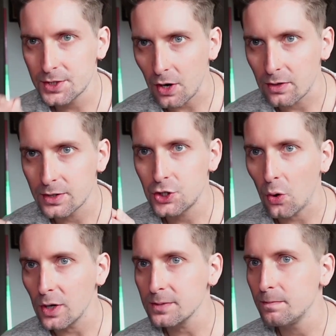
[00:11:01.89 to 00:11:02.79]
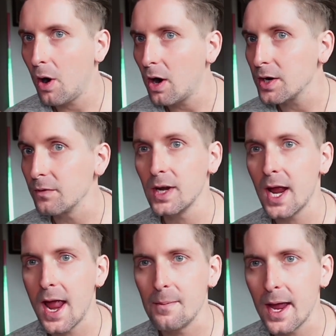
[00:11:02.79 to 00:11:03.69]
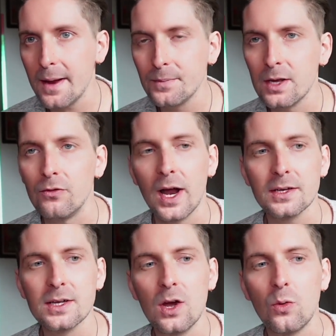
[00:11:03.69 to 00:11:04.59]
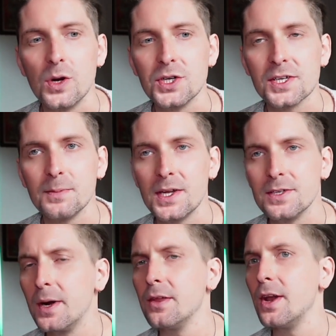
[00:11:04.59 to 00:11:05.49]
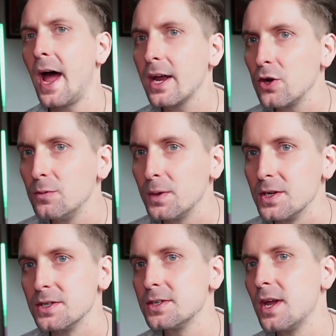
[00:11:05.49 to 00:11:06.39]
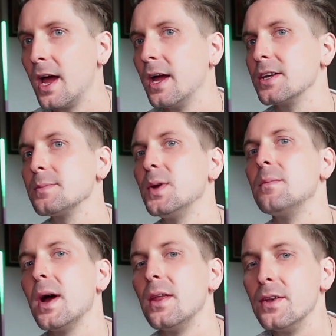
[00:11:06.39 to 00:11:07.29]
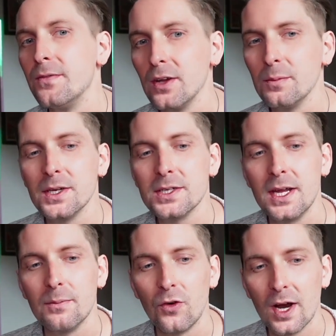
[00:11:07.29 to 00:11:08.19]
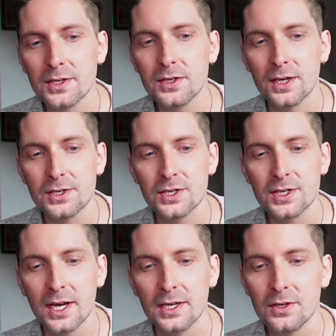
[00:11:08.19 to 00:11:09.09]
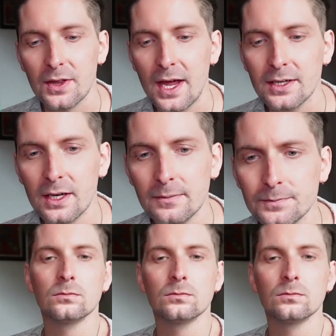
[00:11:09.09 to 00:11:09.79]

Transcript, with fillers: short part of an AMA, right, which explains it better than I could because it's uh, explained by the development team, right? So let's just get into that.